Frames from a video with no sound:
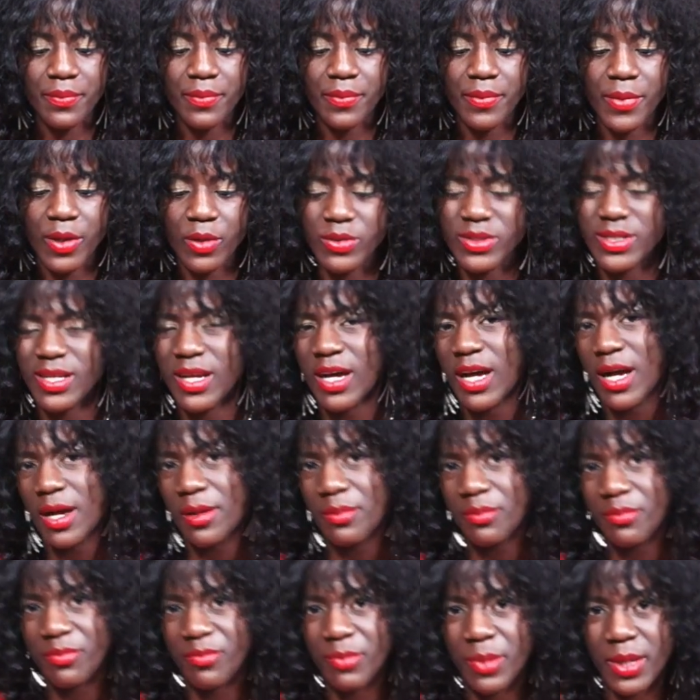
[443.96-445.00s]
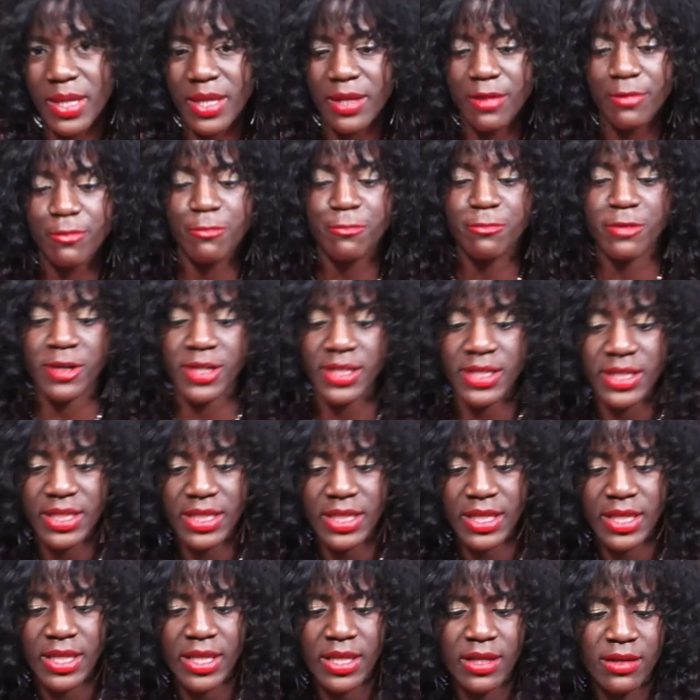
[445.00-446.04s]
It was an upbeat,
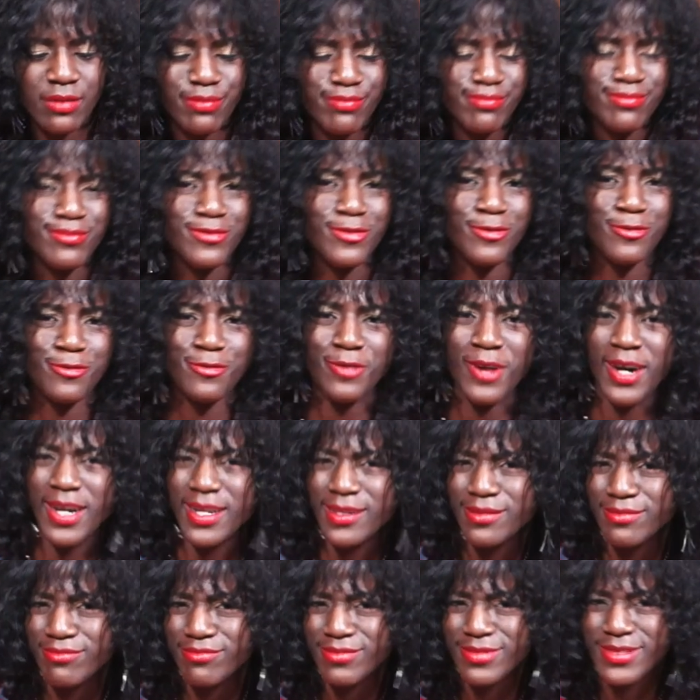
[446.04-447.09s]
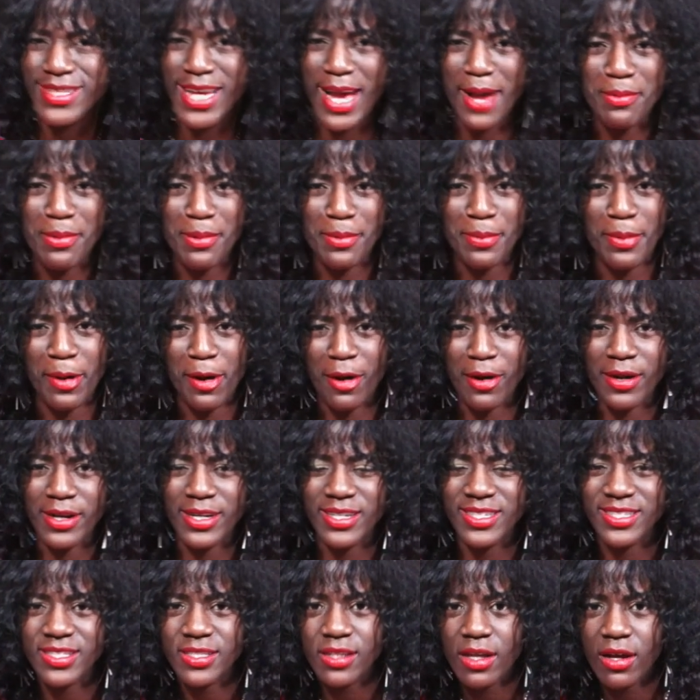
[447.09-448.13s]
funky, fun type of
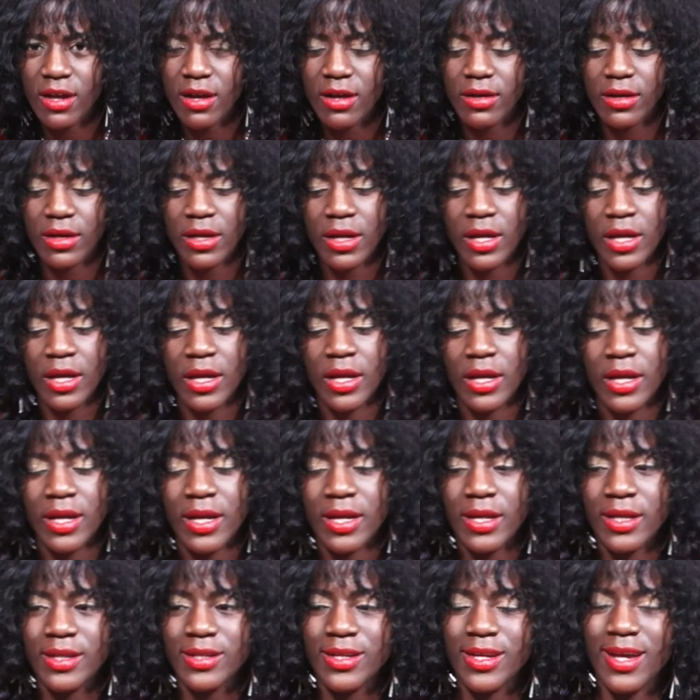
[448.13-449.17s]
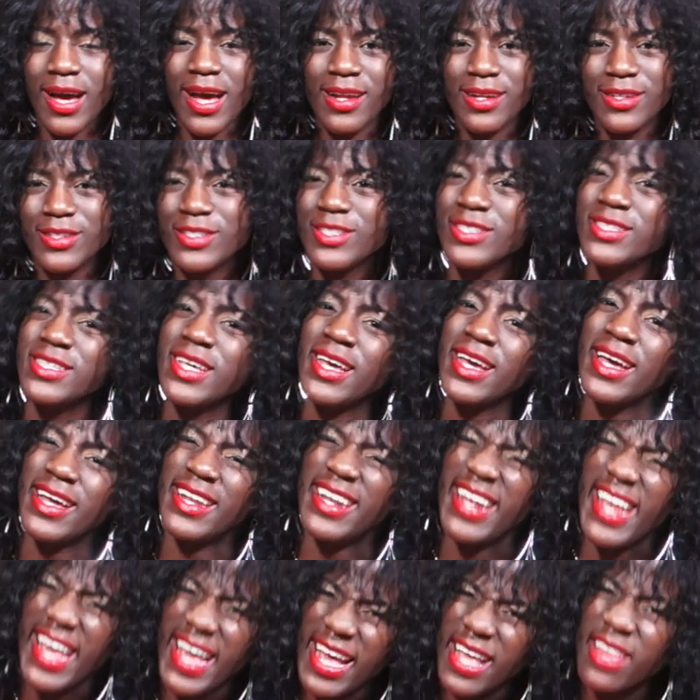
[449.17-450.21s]
party song, kind of just like an
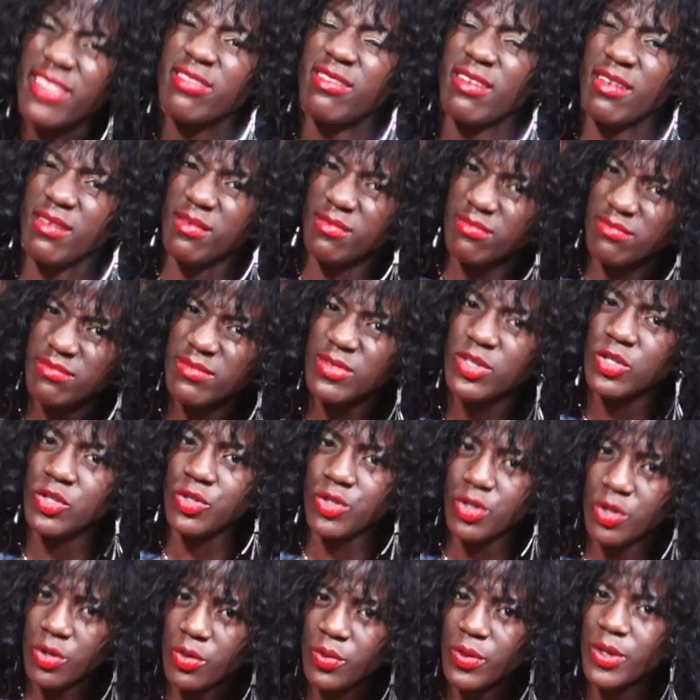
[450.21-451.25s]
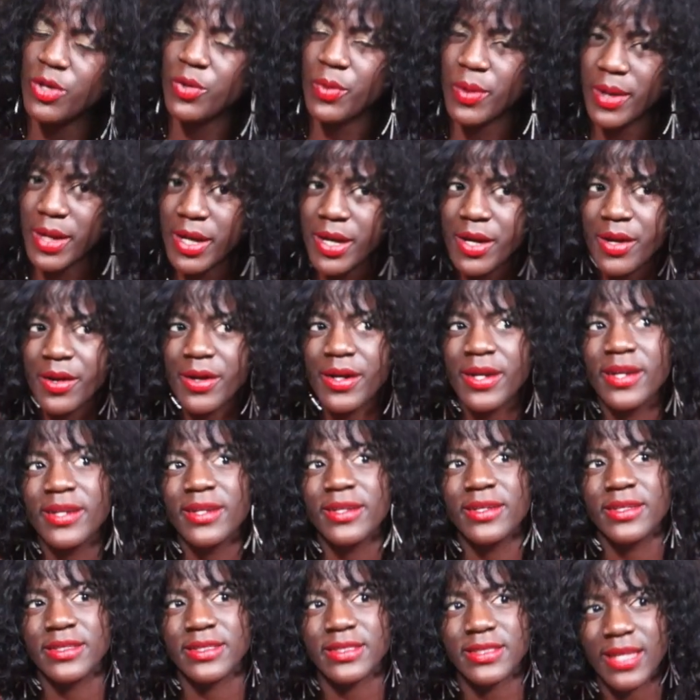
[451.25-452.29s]
anthem. When you hear it,
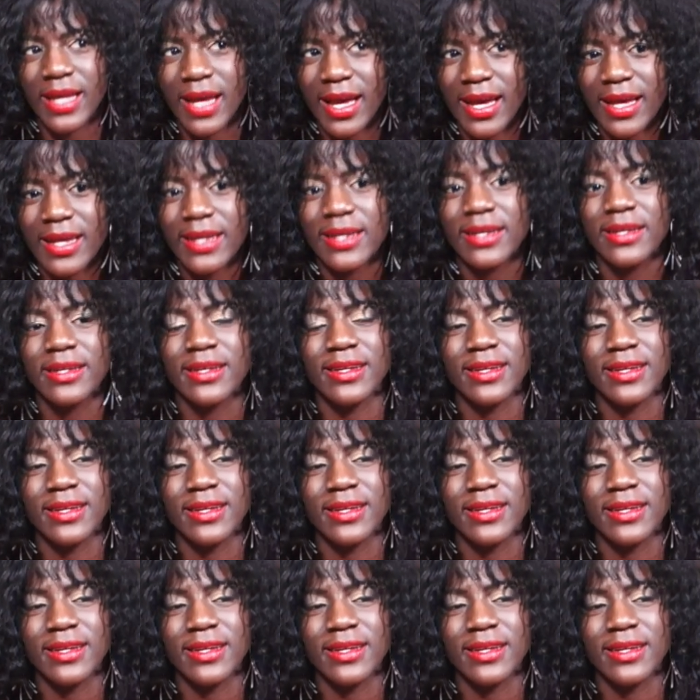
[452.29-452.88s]
it's like,